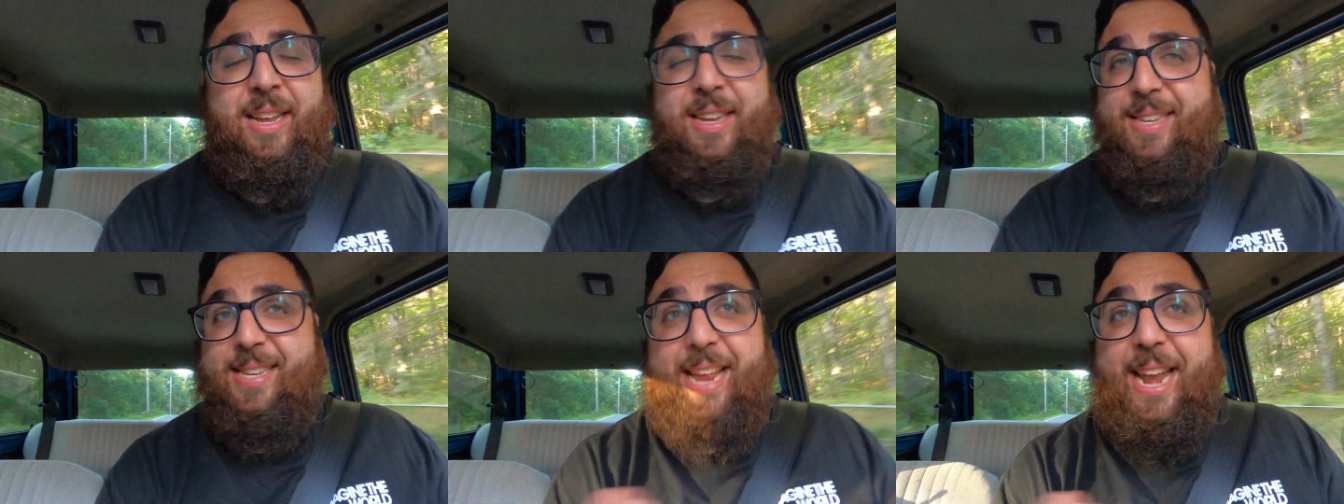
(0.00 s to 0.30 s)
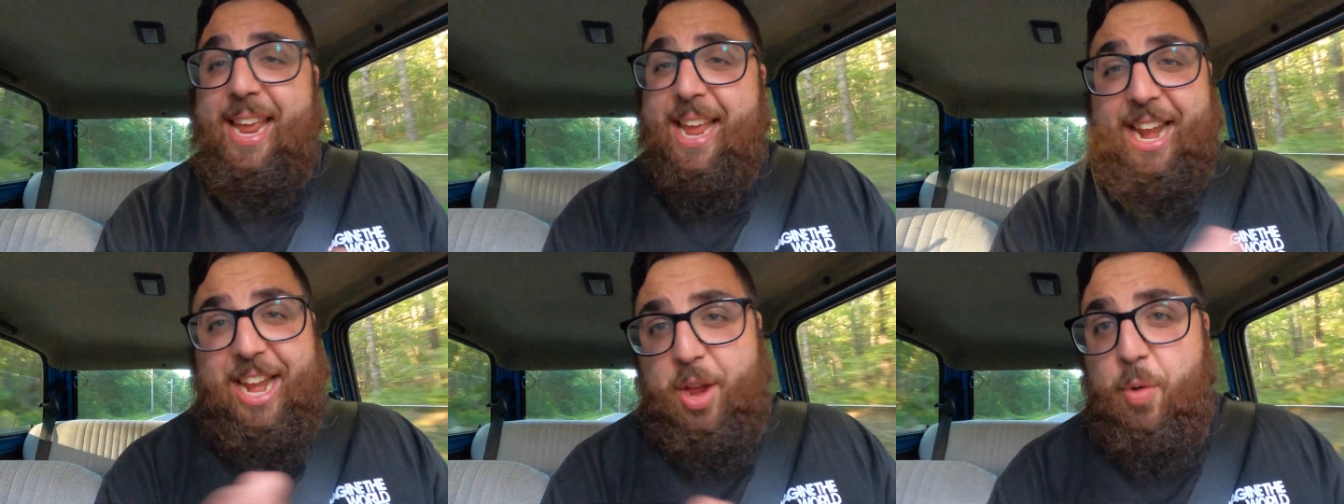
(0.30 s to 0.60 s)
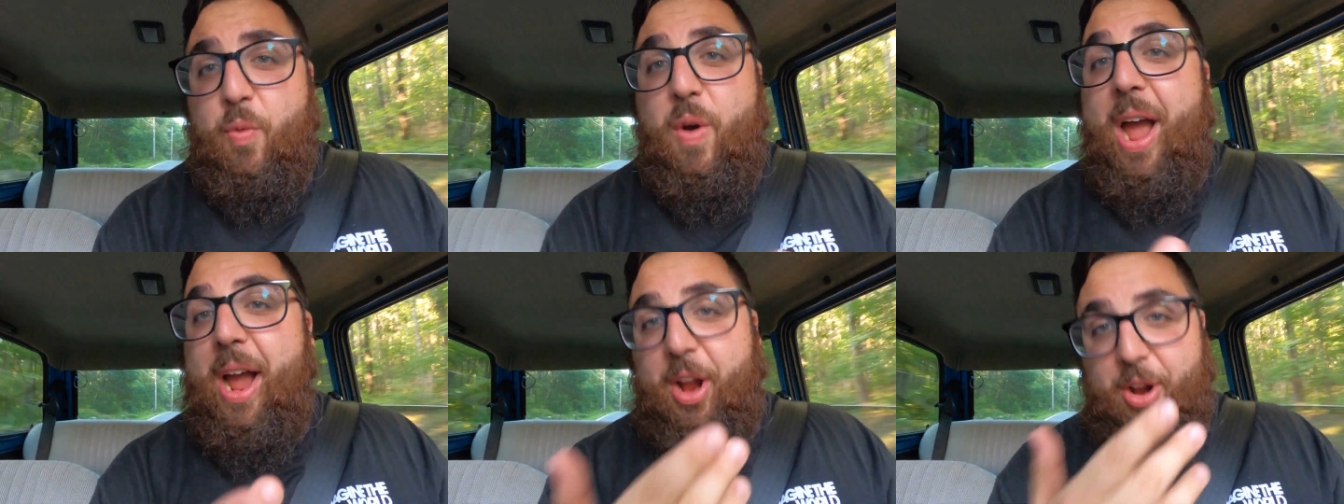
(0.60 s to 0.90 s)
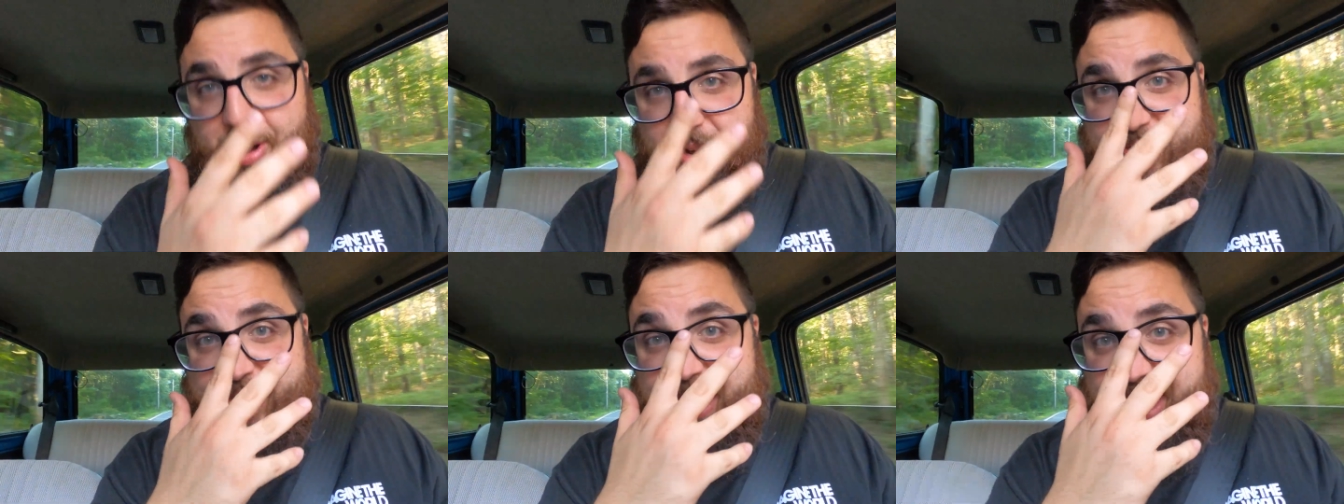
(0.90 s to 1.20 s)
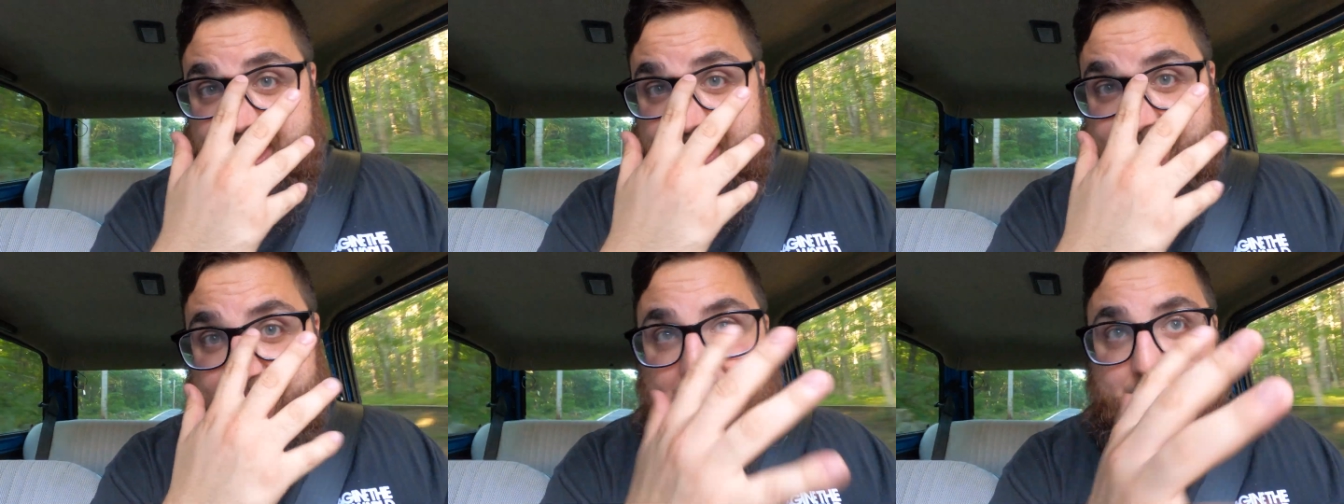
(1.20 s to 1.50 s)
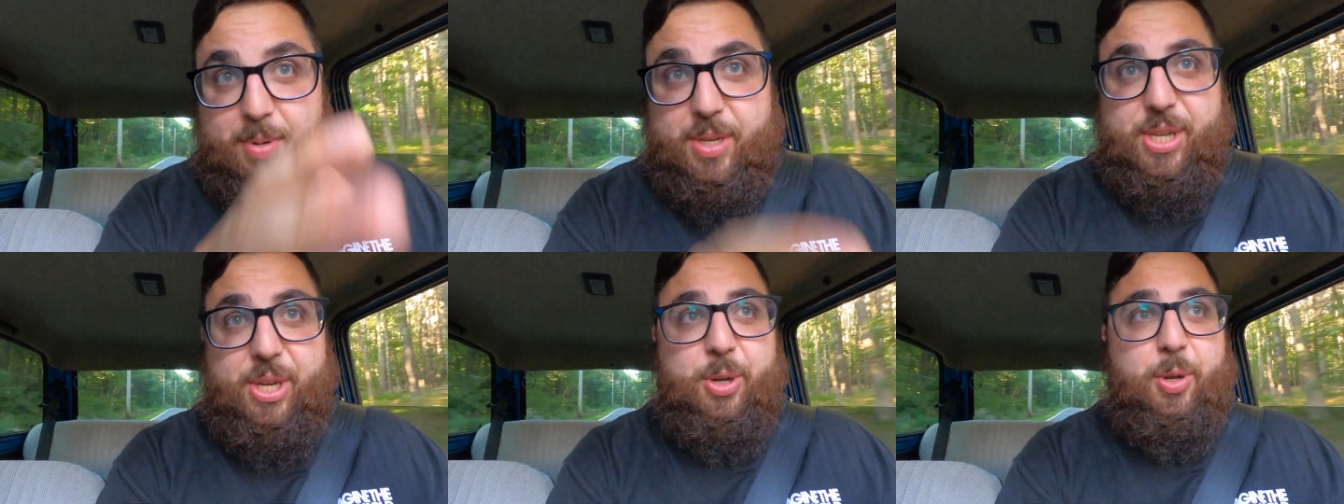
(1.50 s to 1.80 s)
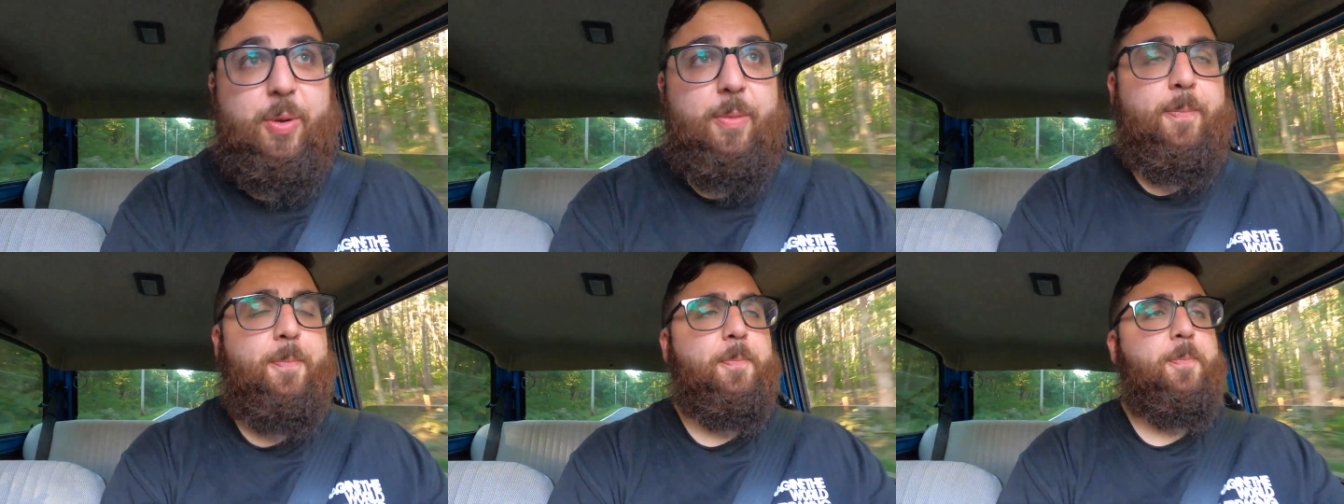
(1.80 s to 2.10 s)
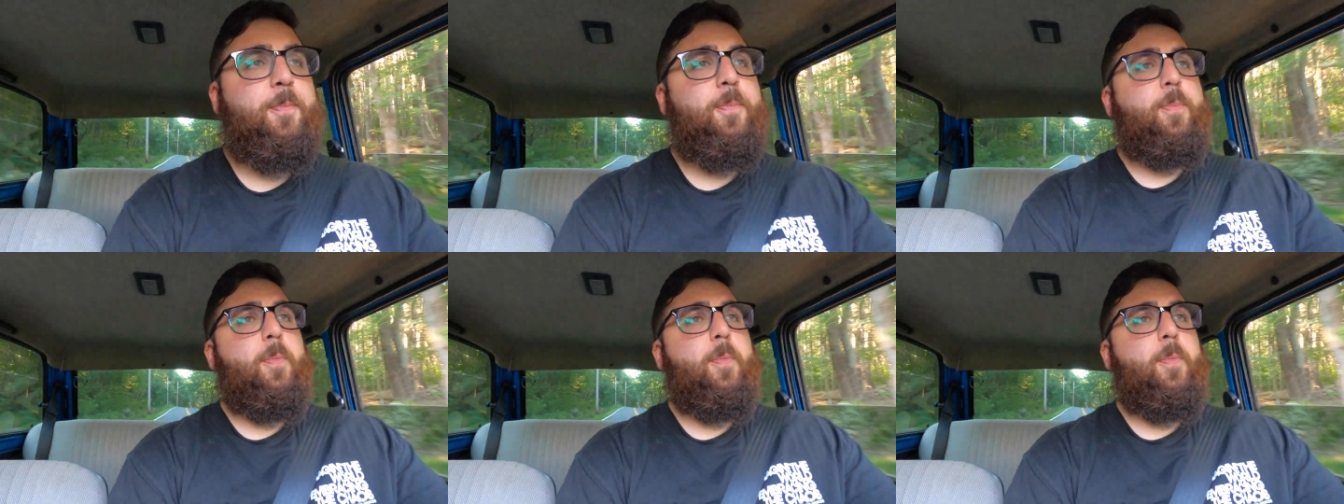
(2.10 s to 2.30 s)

setting any records anytime soon